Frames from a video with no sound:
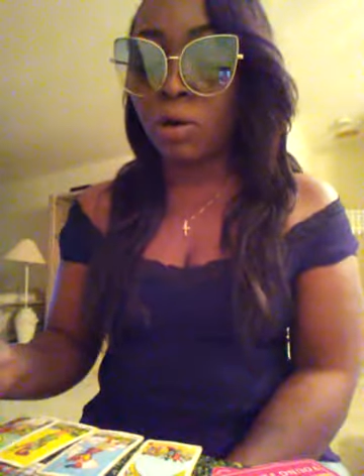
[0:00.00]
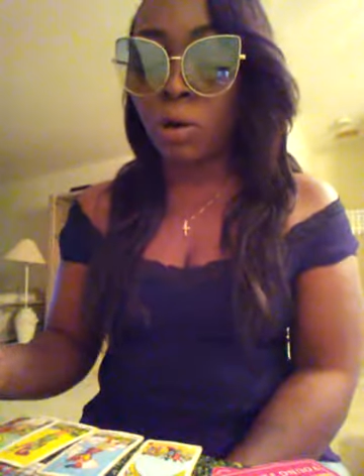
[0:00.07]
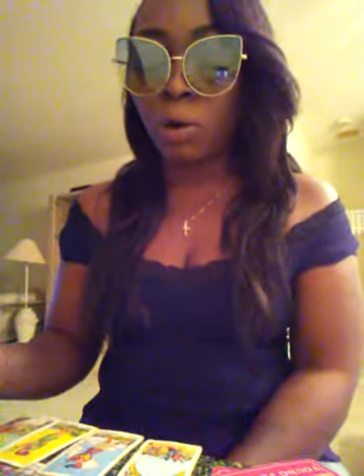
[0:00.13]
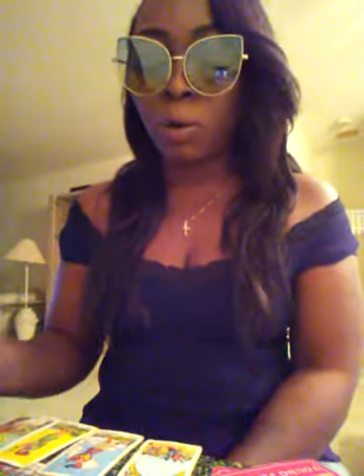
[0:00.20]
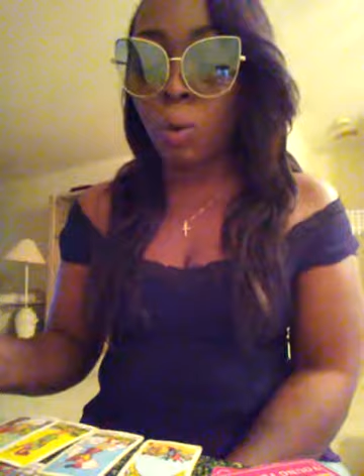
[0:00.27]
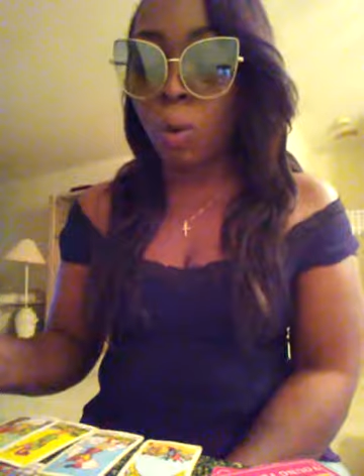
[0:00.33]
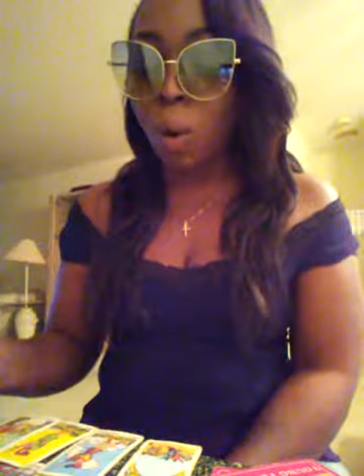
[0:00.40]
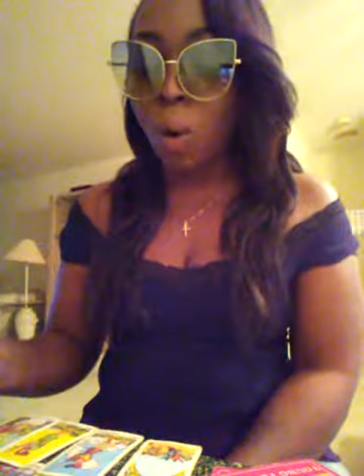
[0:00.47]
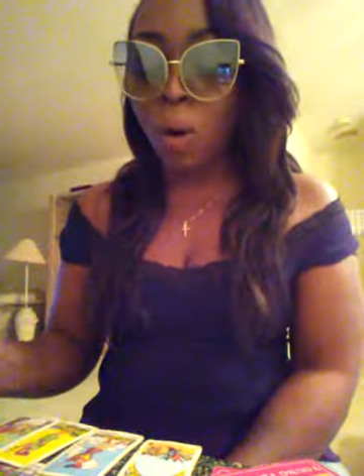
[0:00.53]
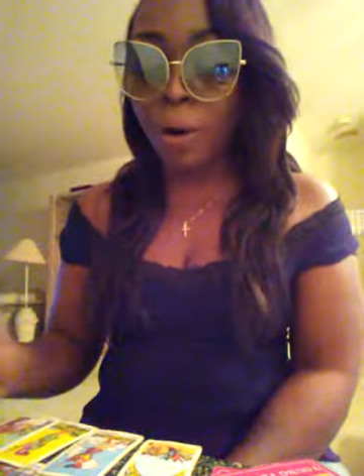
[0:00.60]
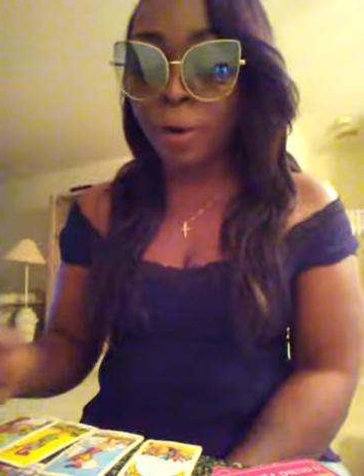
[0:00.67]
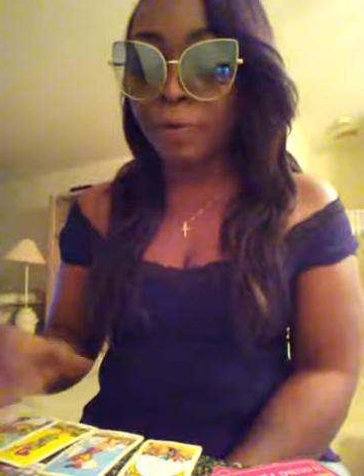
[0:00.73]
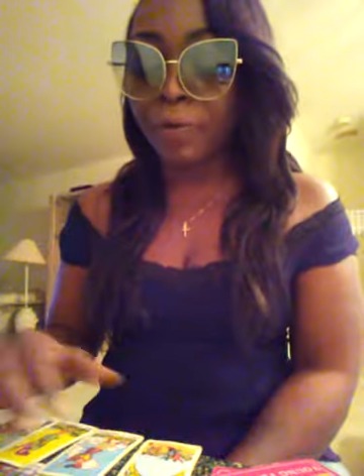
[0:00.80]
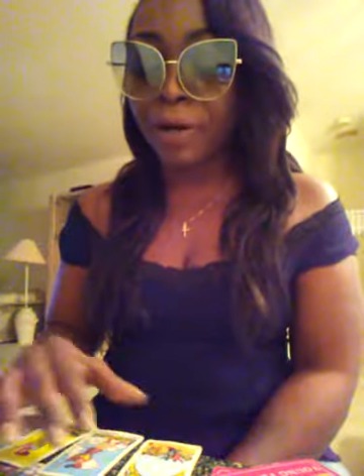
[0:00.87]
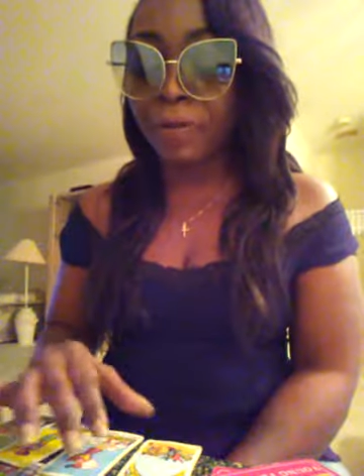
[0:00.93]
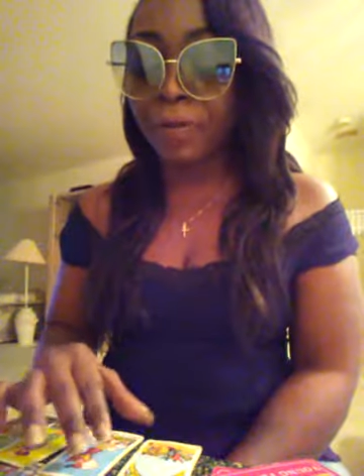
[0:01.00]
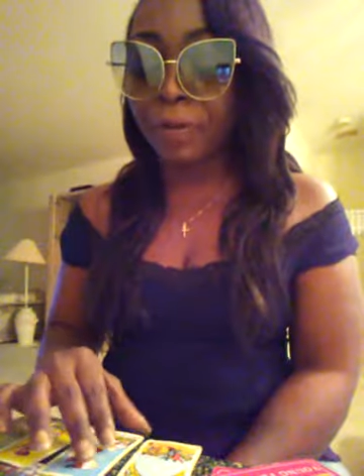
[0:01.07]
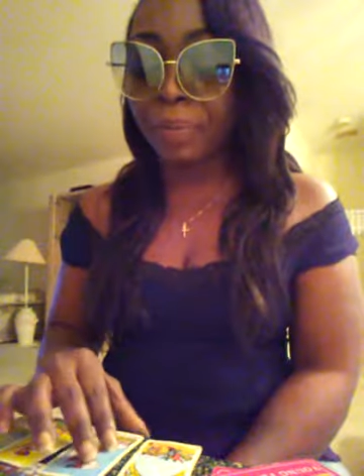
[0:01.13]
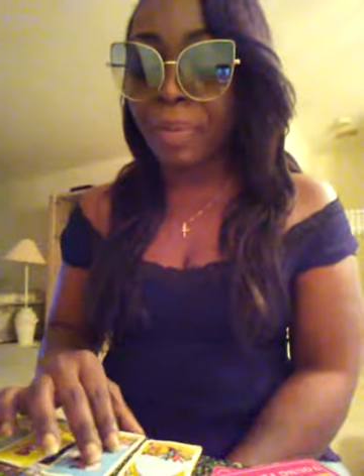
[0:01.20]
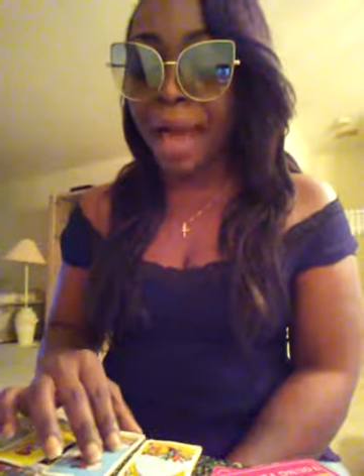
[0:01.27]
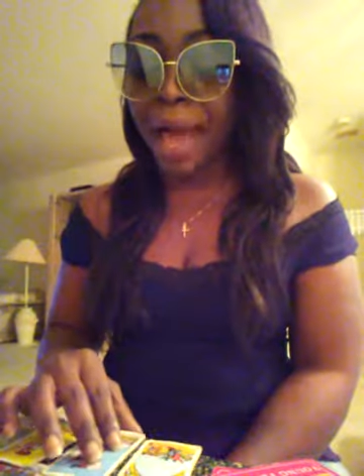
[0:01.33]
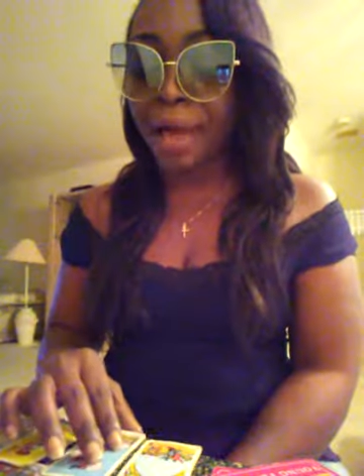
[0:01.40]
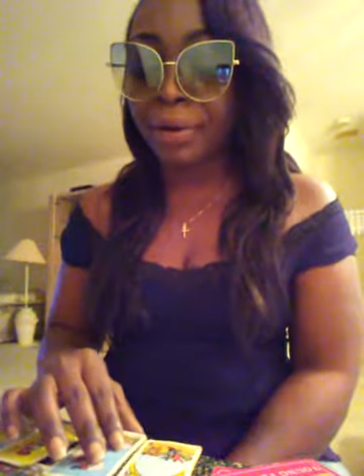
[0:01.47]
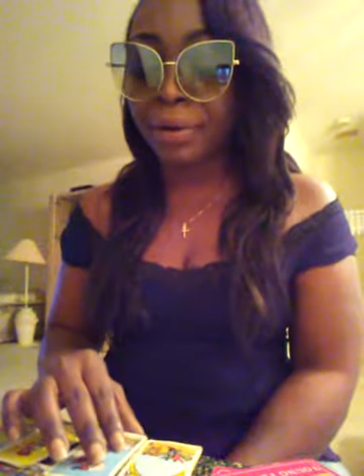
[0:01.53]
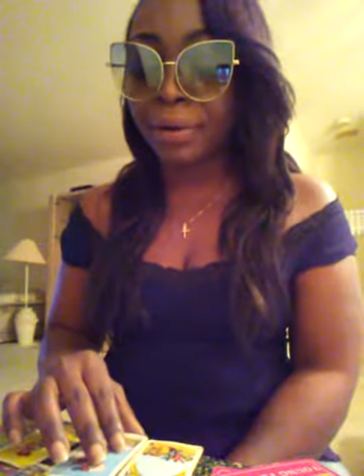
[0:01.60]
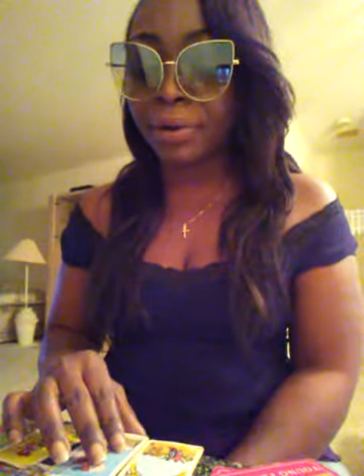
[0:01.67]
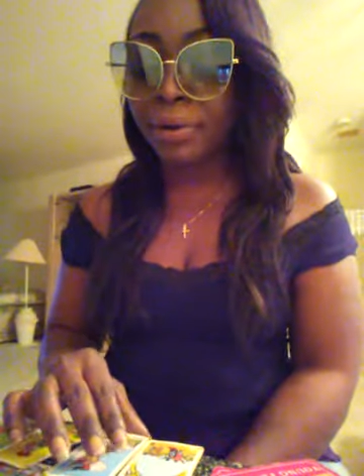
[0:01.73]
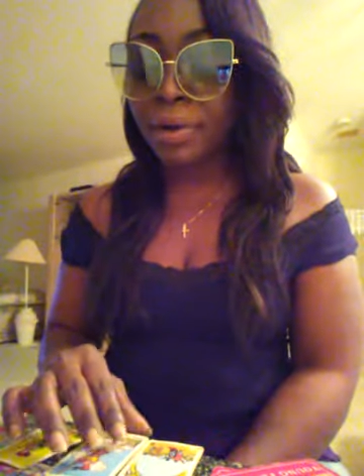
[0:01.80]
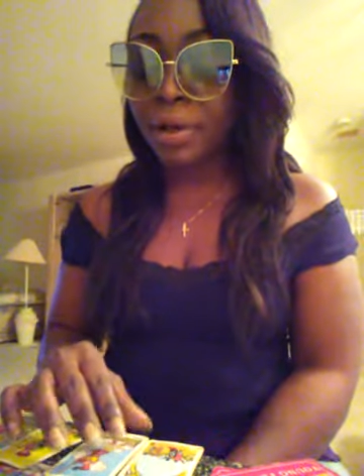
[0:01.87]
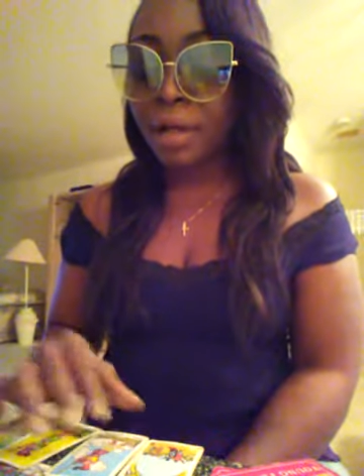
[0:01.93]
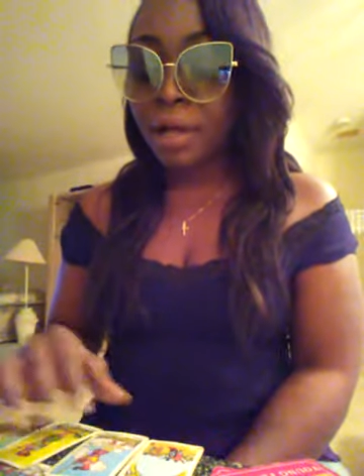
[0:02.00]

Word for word: go to war, ready for battle.